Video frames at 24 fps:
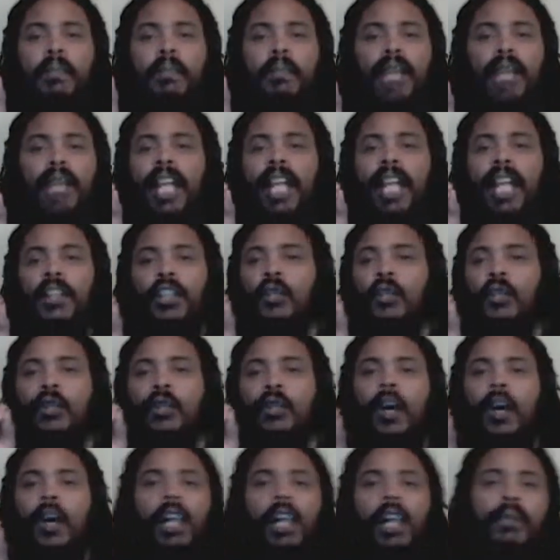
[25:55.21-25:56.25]
brand
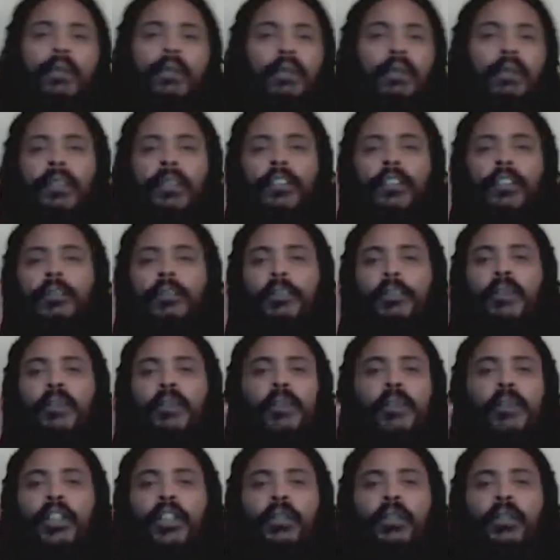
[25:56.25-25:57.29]
new automobiles
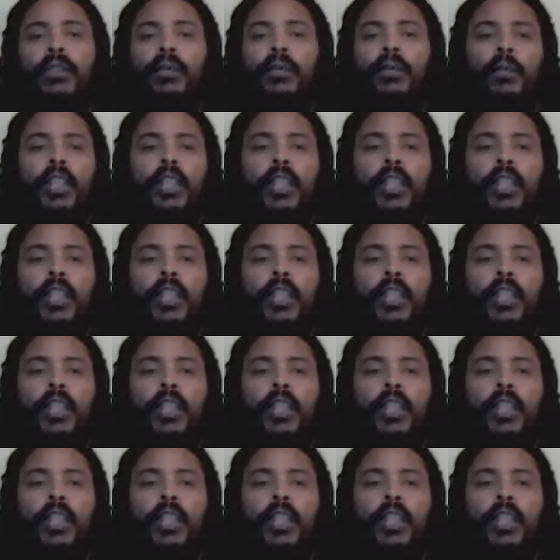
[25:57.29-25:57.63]
before you